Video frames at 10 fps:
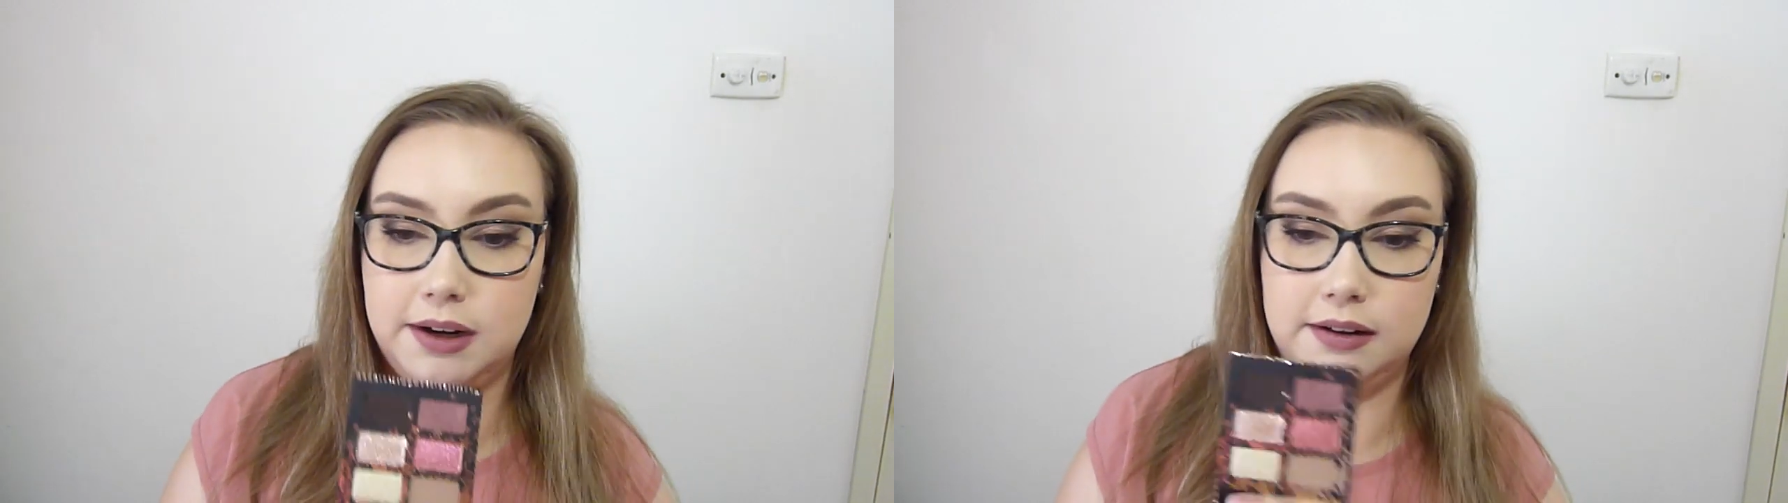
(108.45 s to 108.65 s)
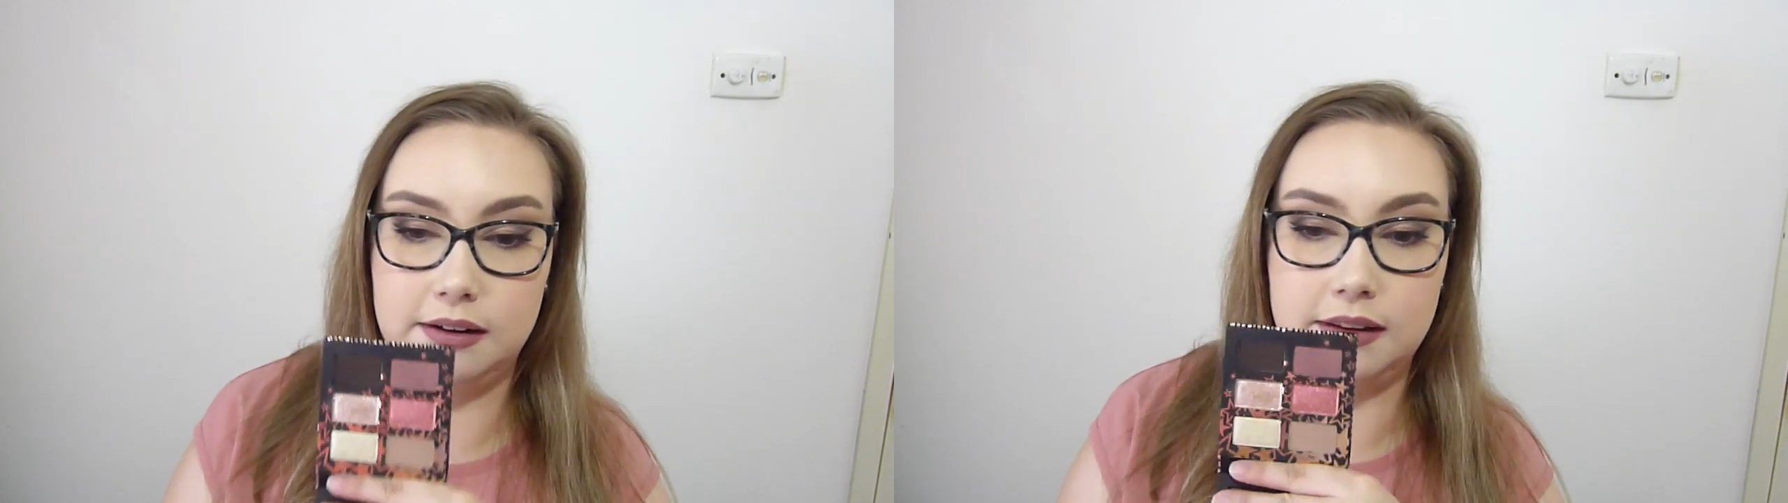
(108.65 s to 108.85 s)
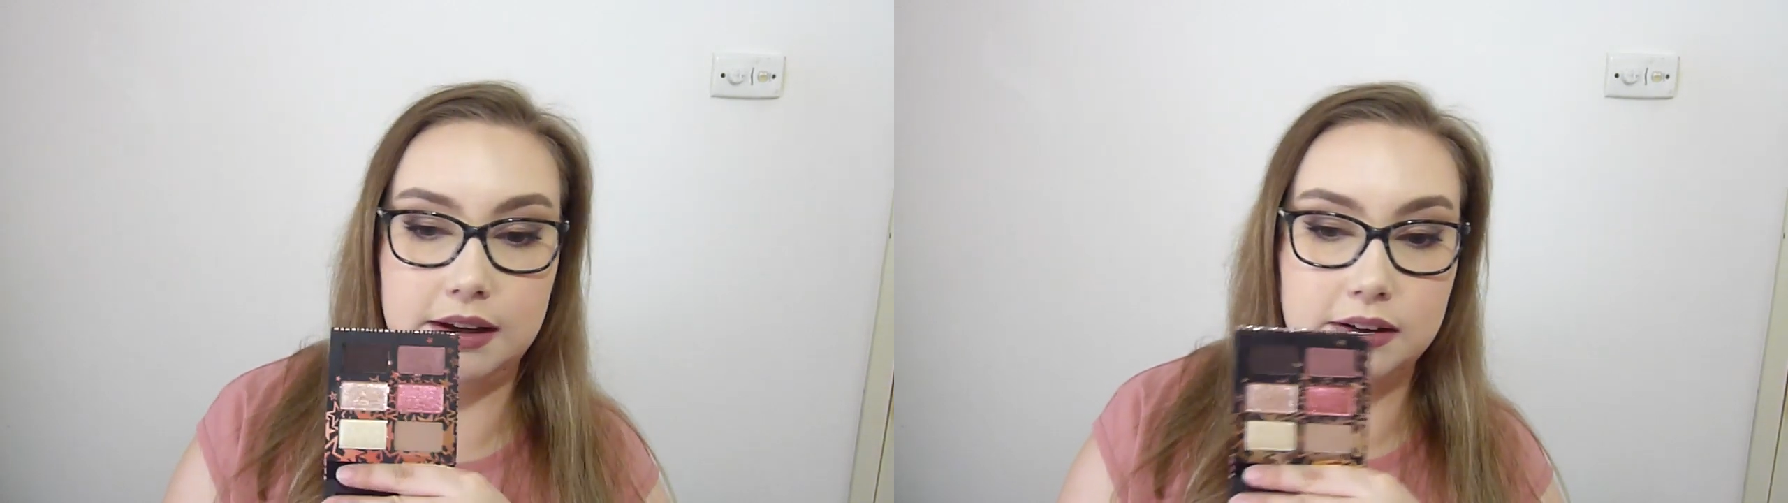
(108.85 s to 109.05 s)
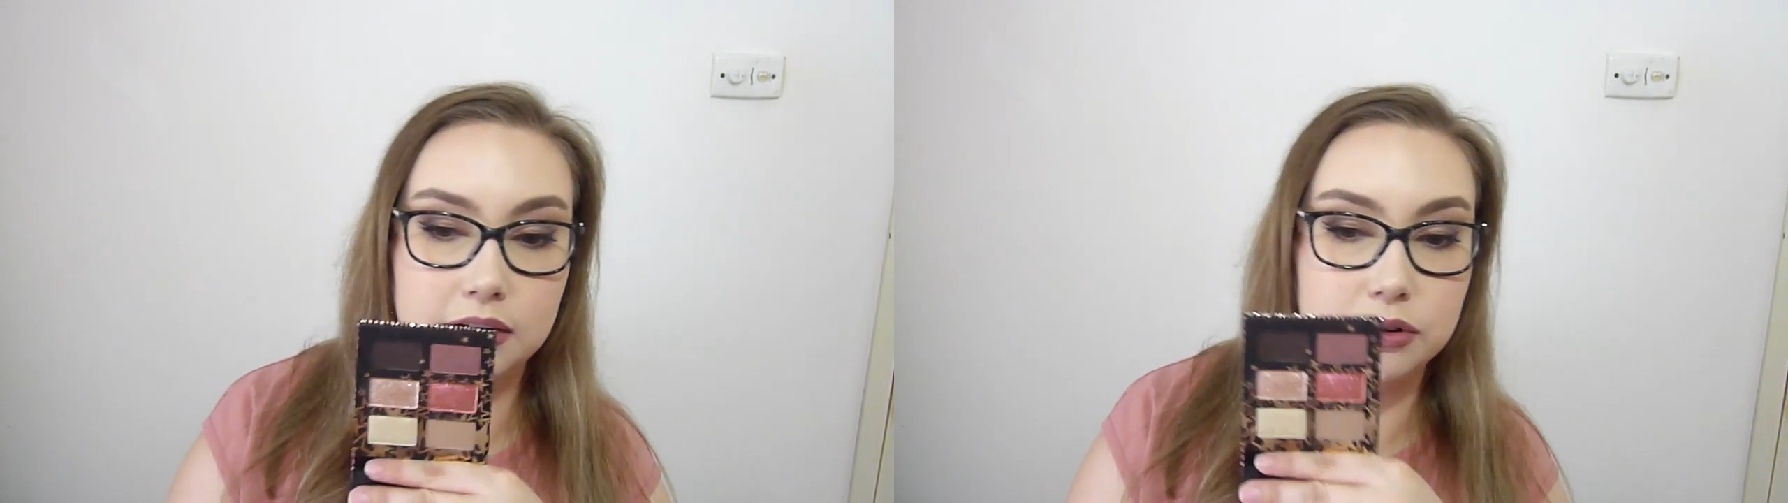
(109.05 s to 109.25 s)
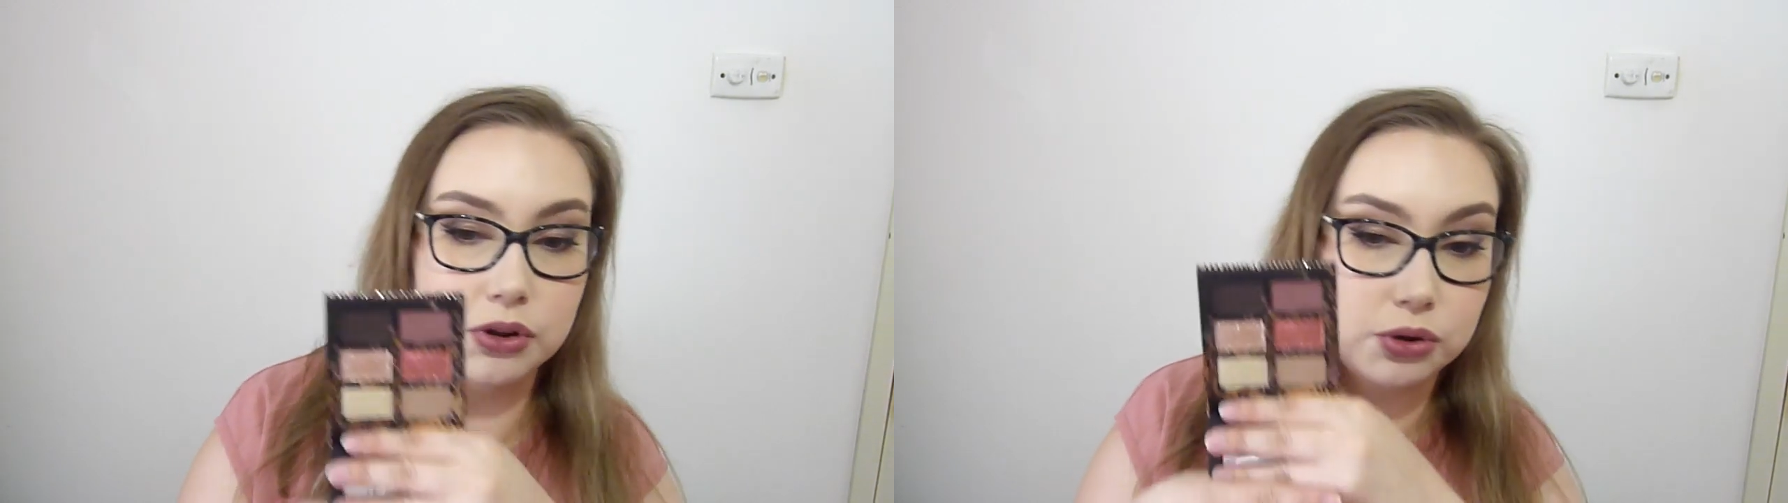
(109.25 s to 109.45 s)
the
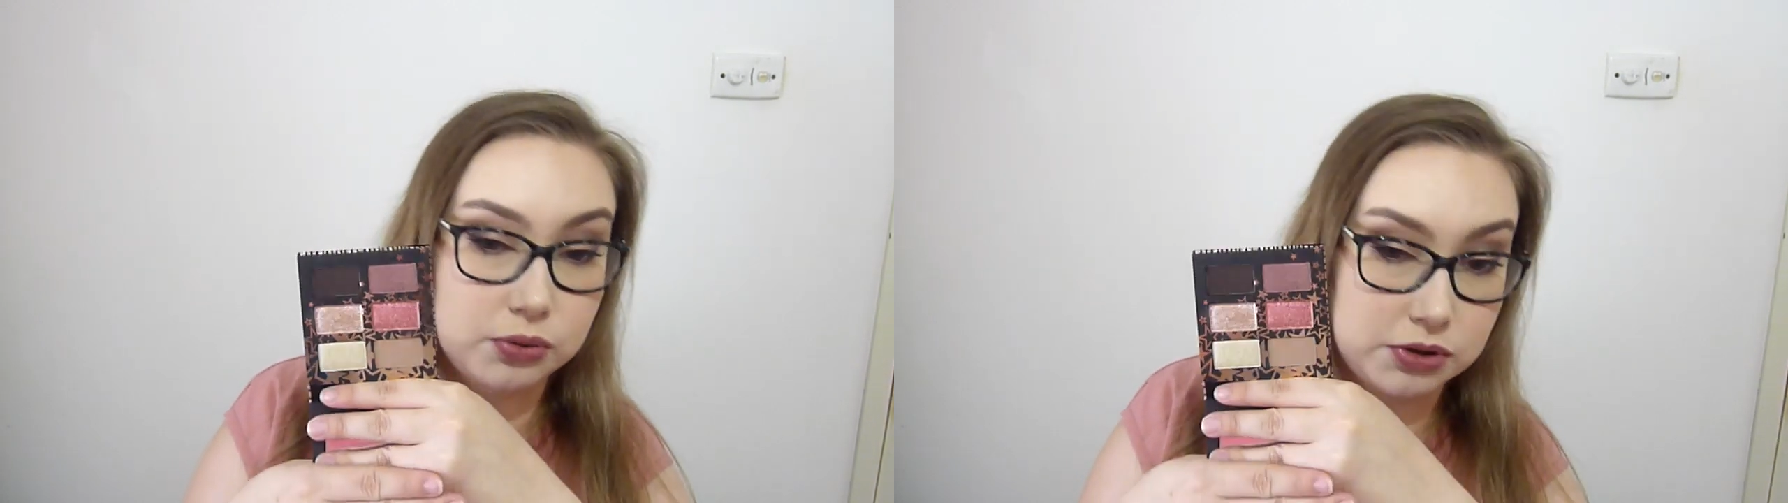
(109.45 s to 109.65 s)
neutral